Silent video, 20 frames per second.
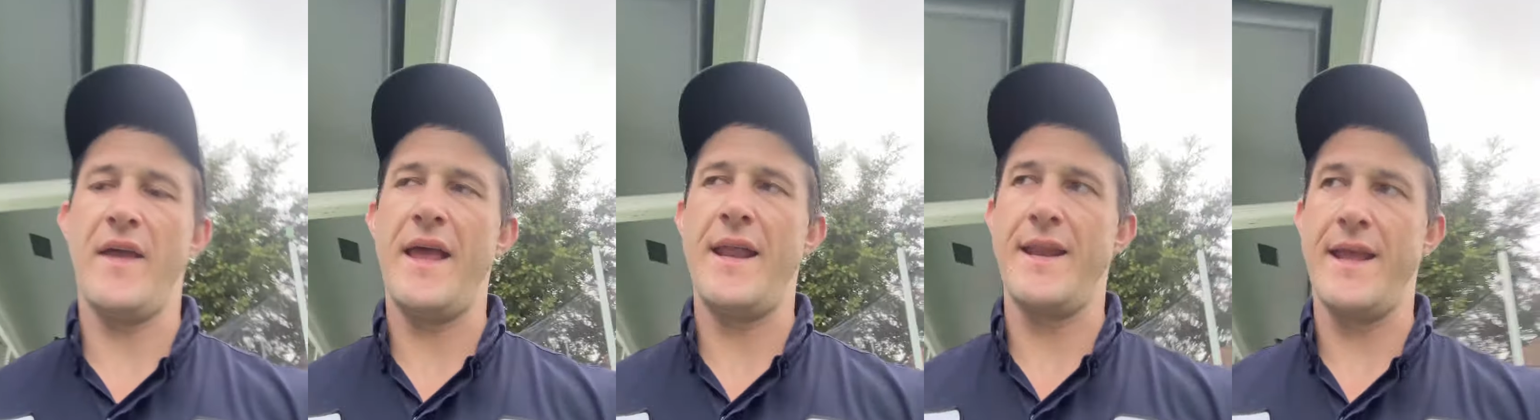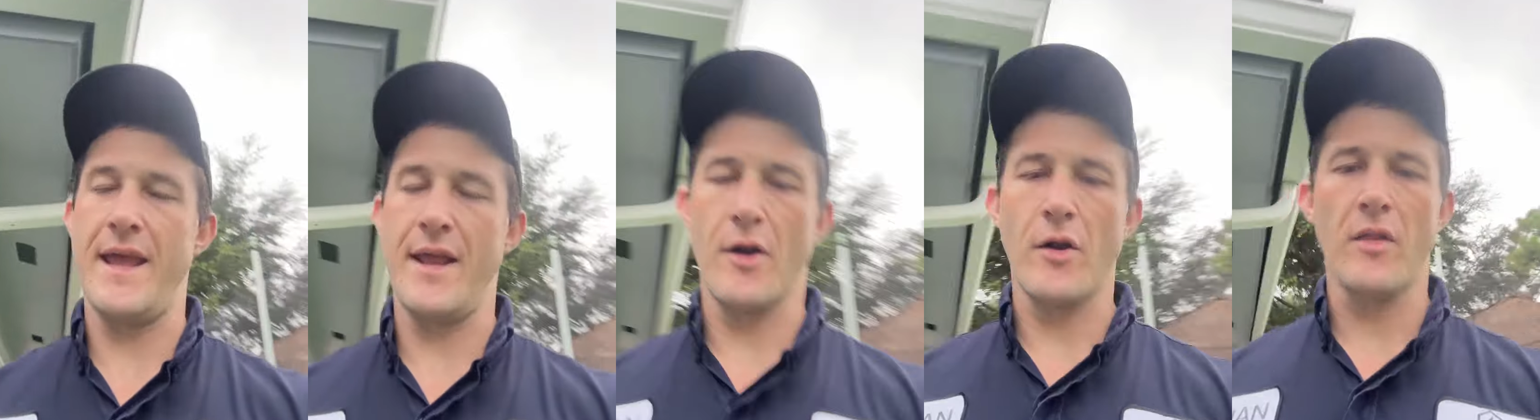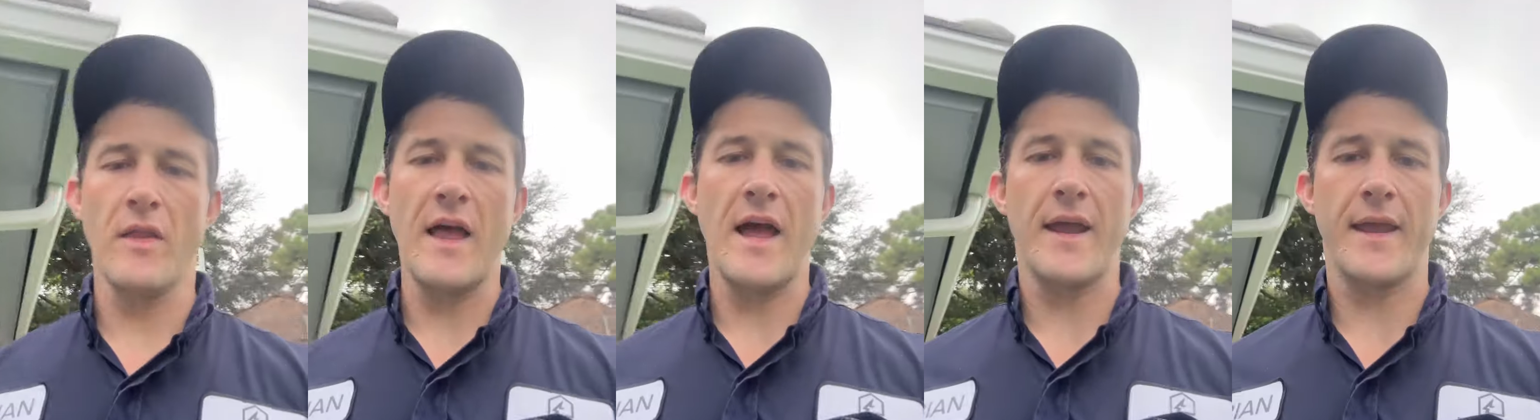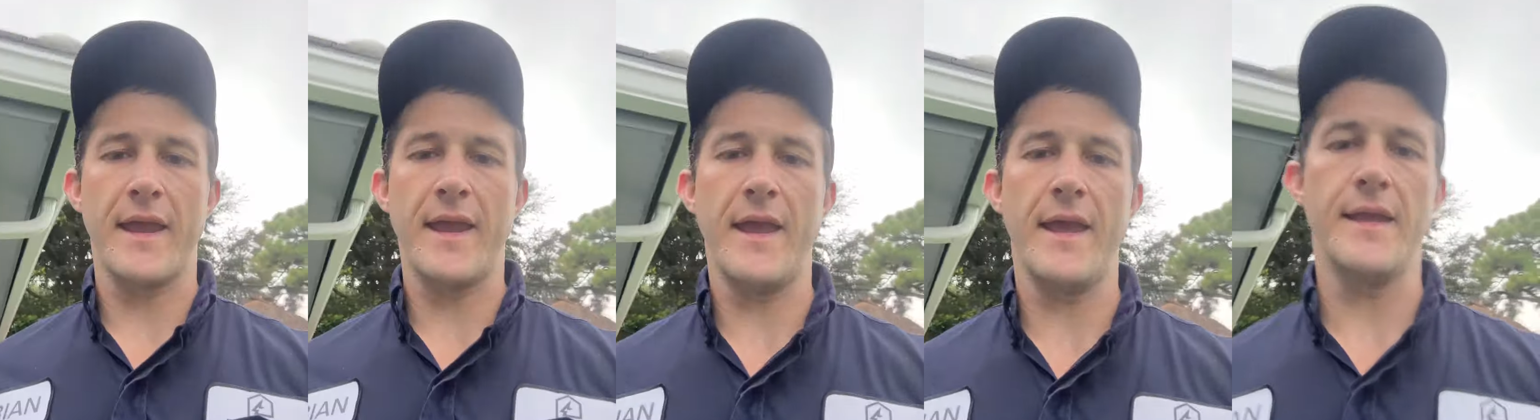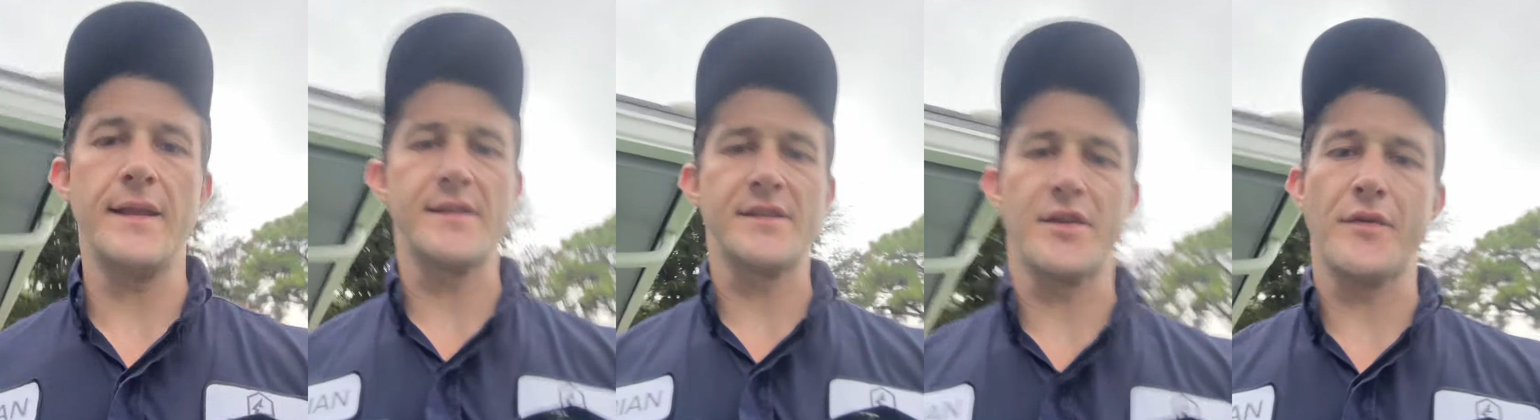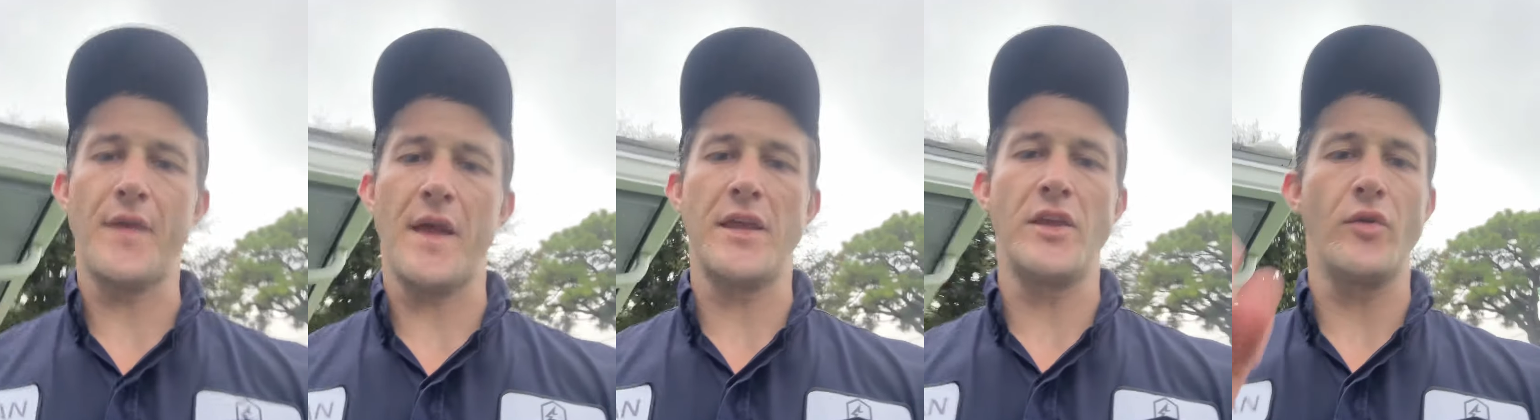an interlock kit
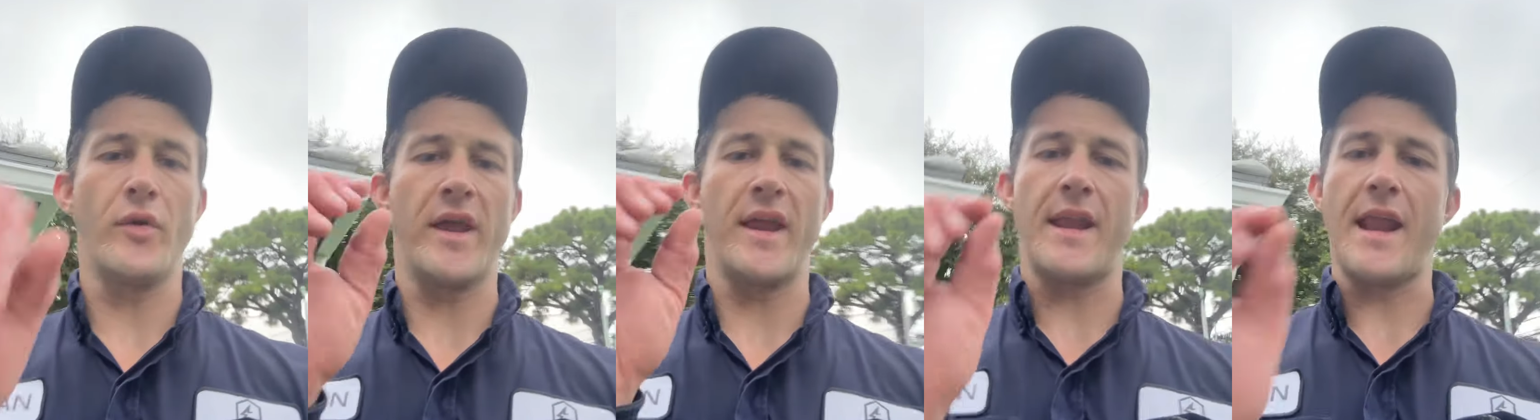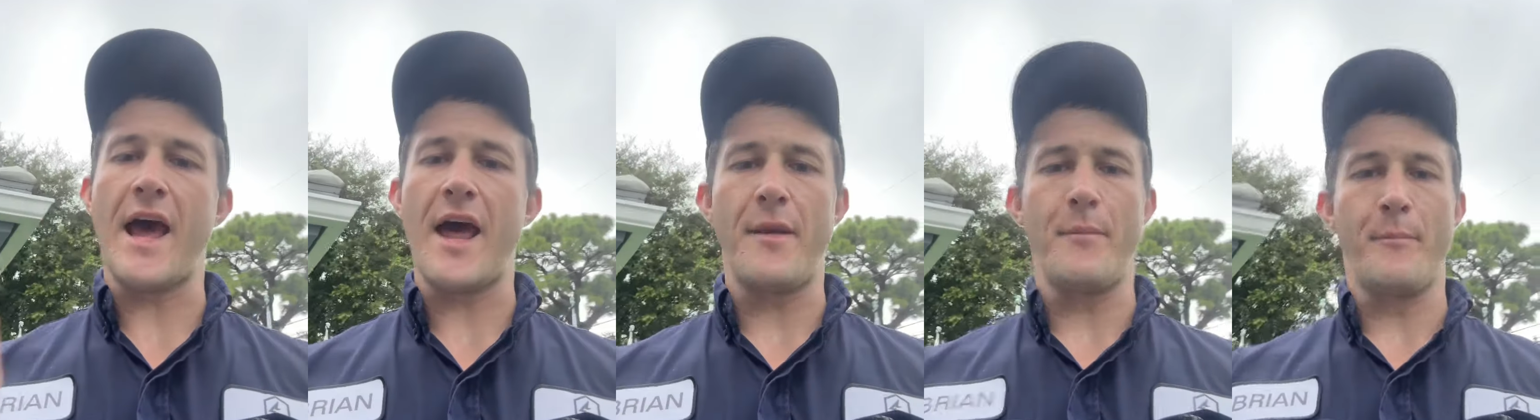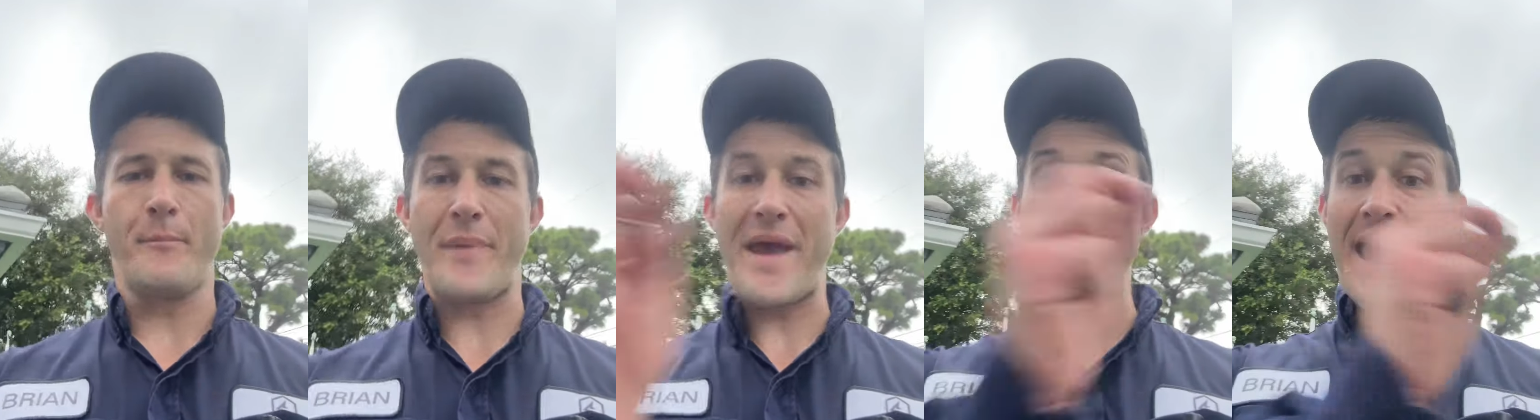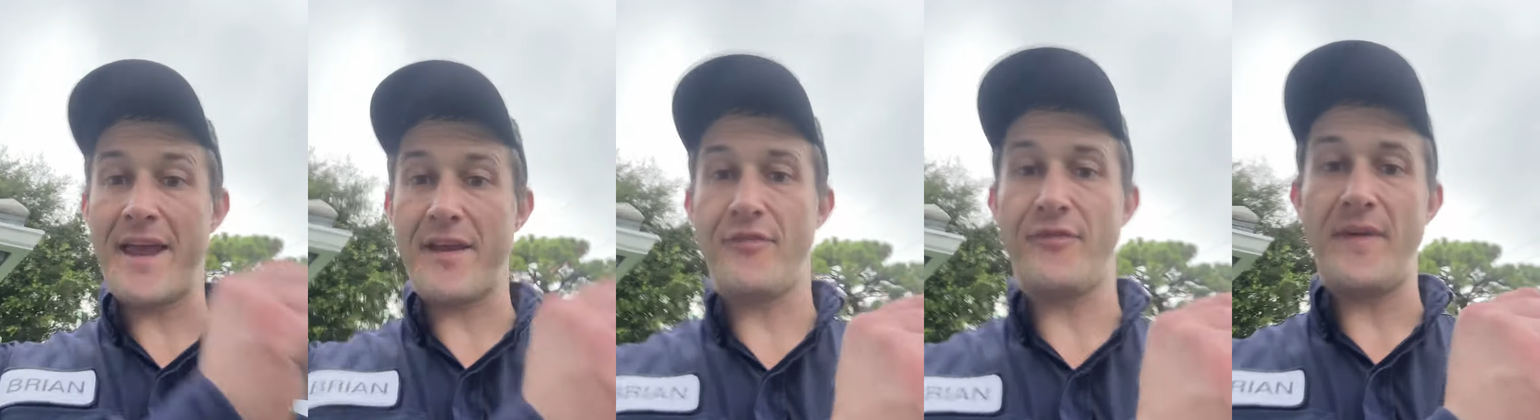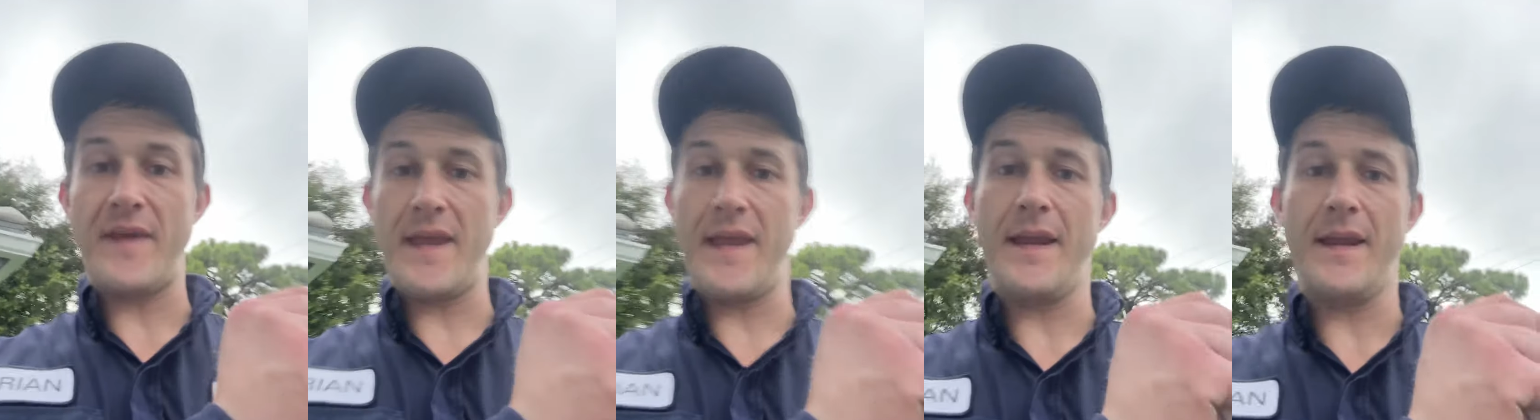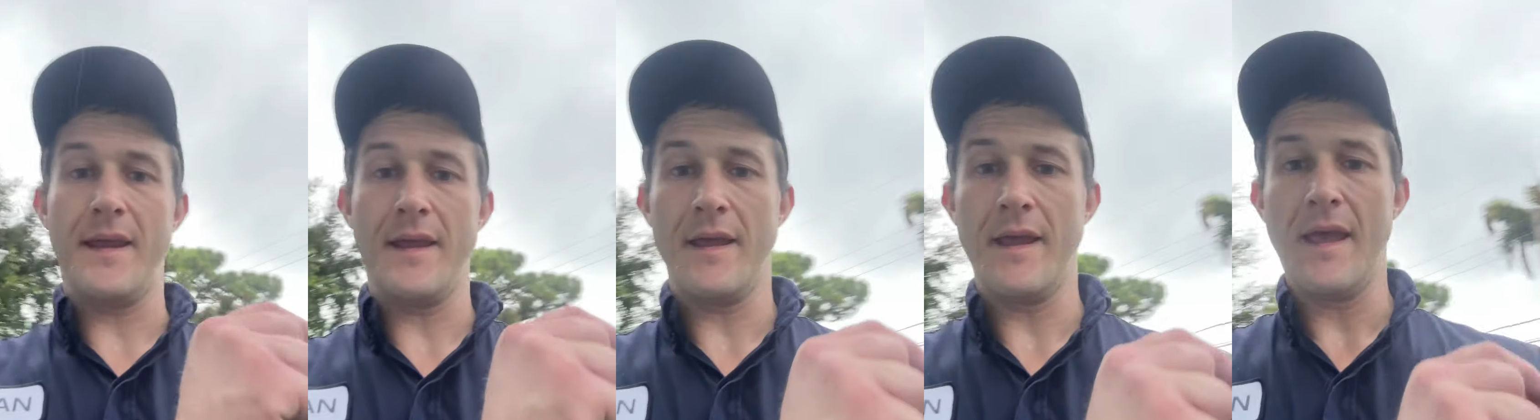so that you cannot
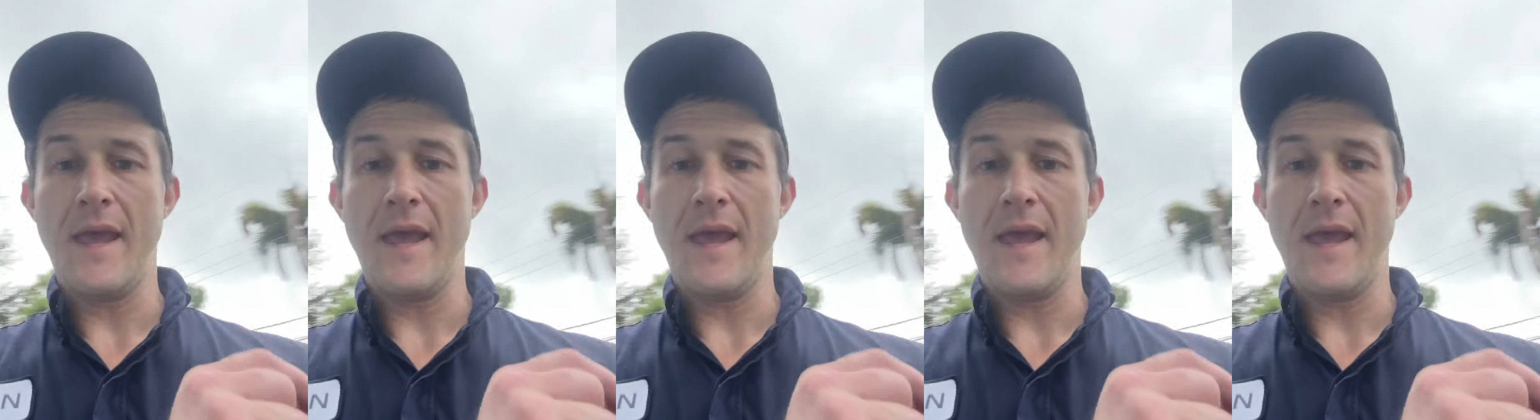backfeed